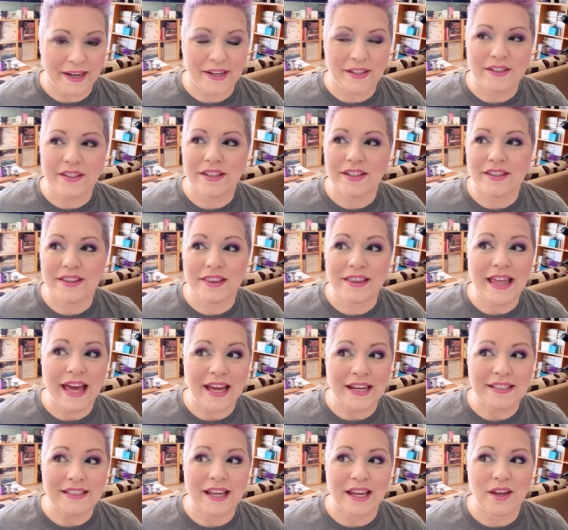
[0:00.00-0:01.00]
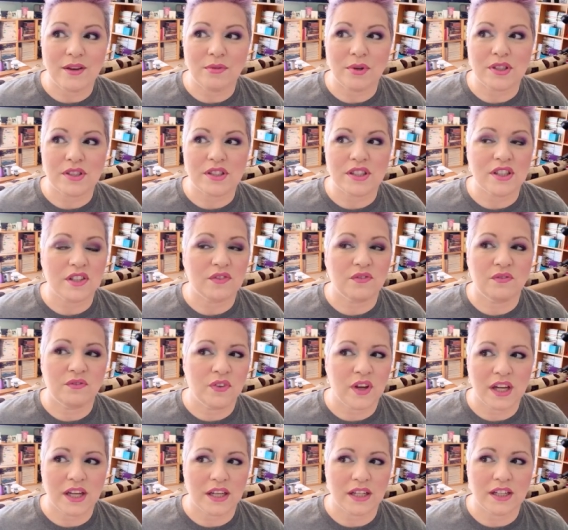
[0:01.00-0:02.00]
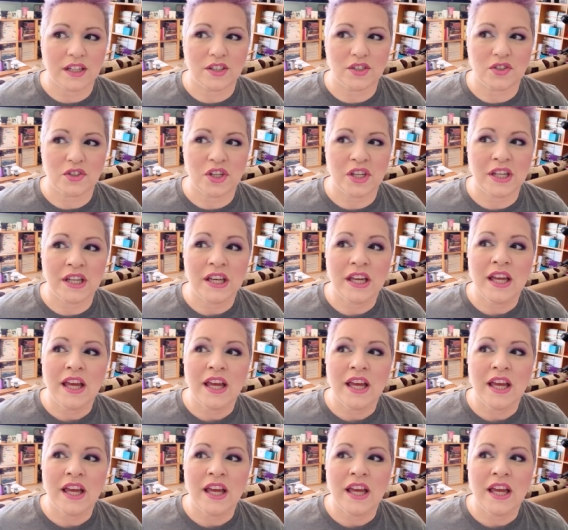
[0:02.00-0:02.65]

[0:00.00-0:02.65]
And to, that day was this fucking country